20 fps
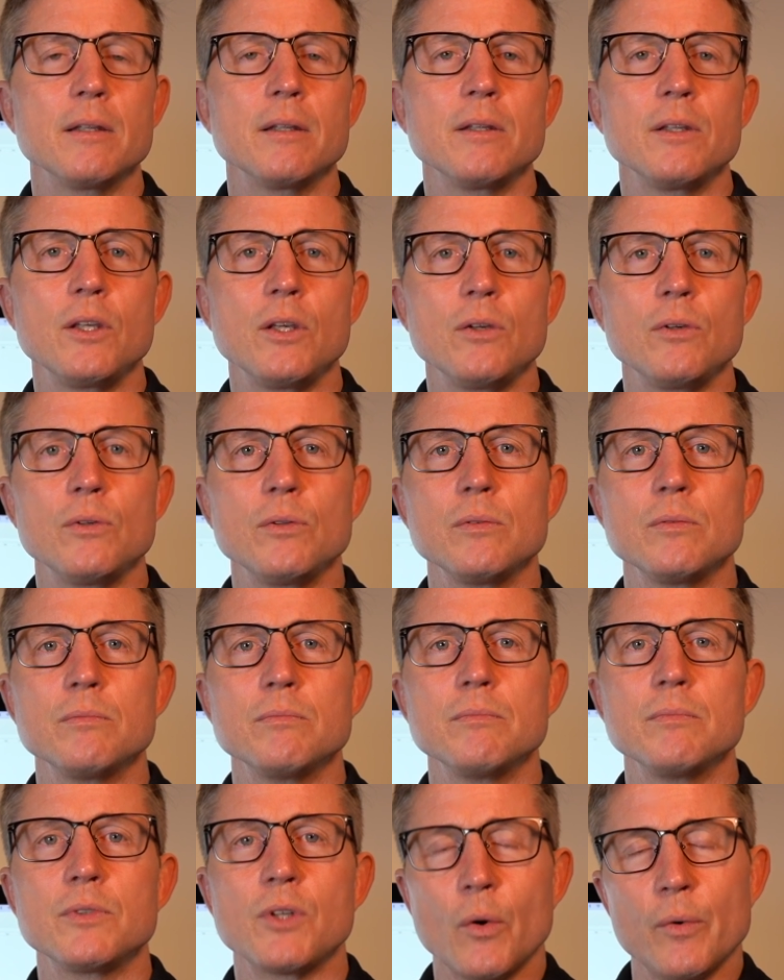you
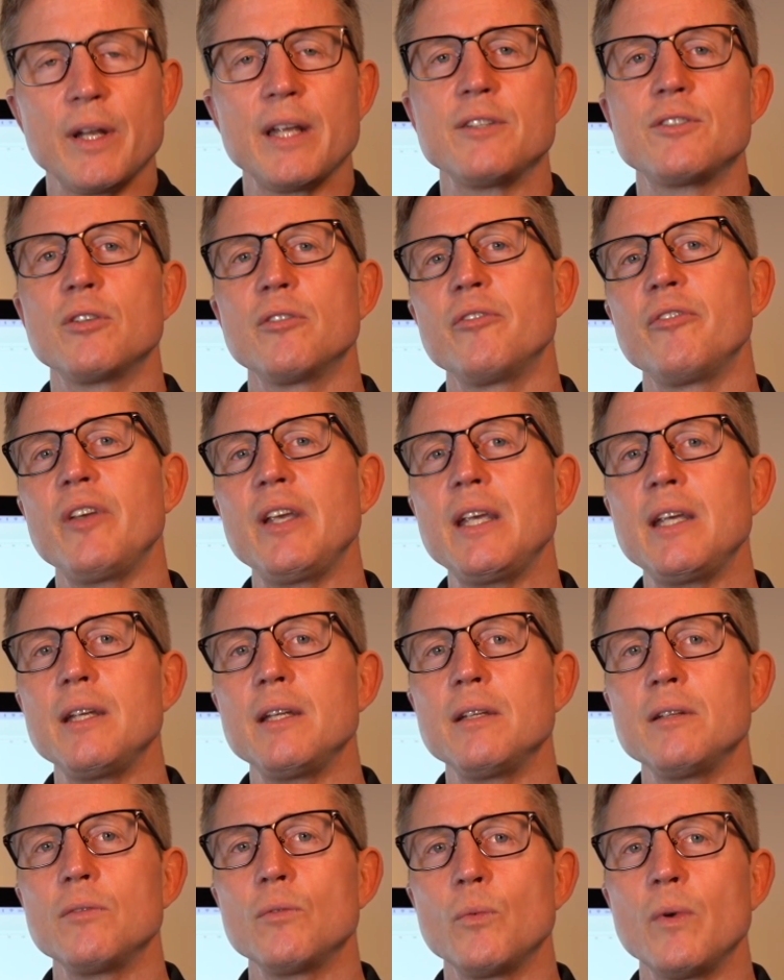don't
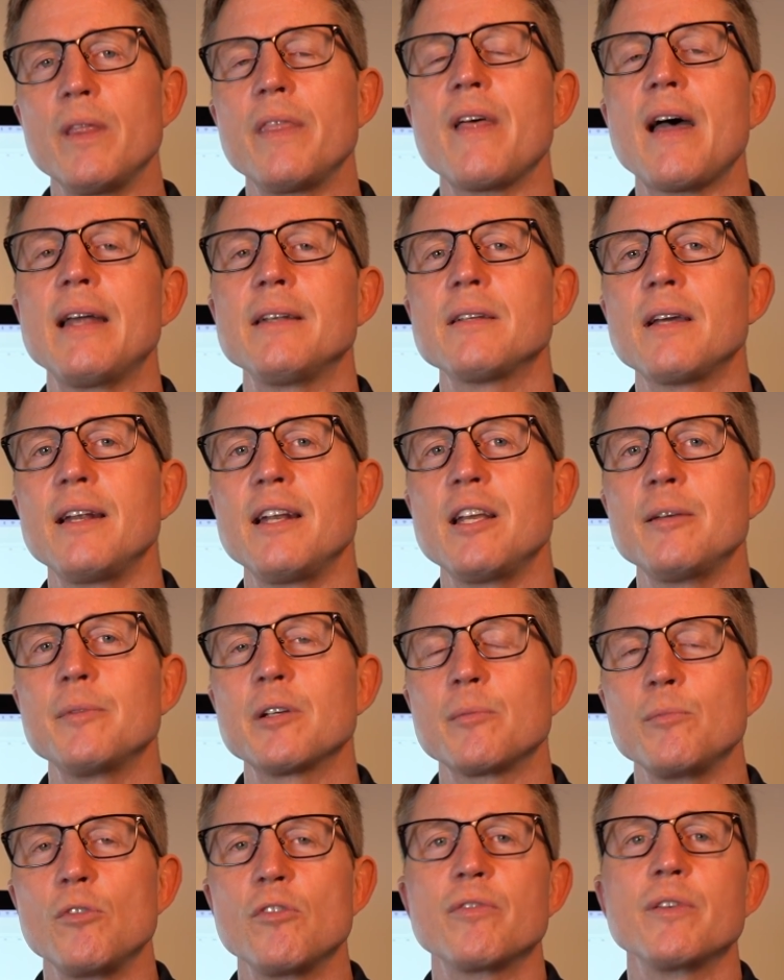intervene with that
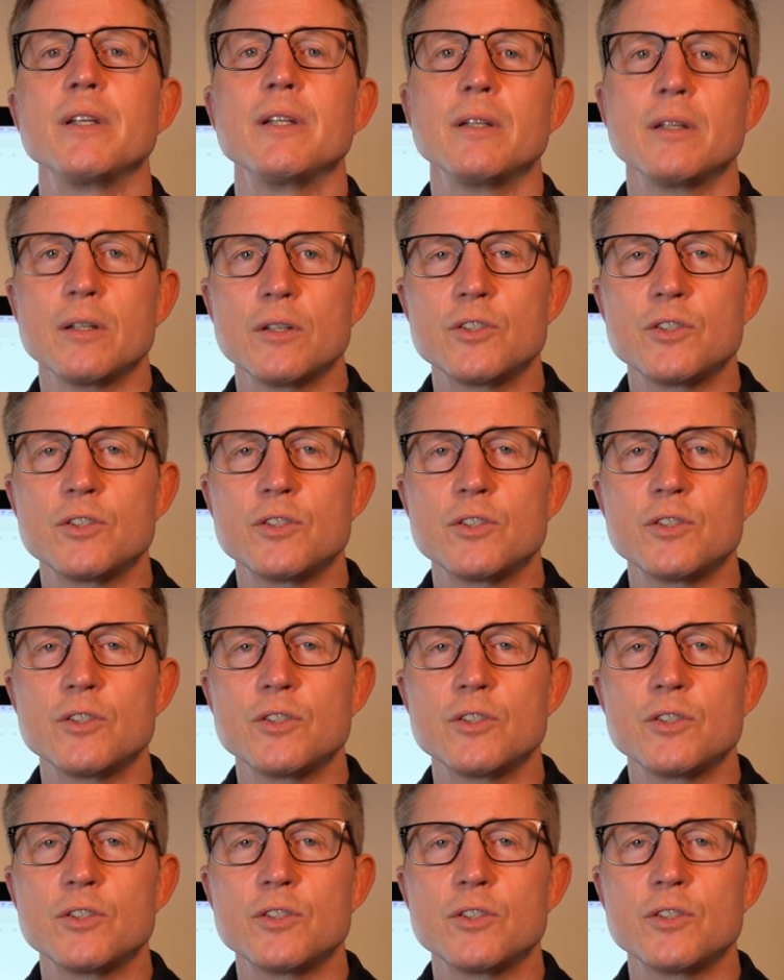dynamic movement,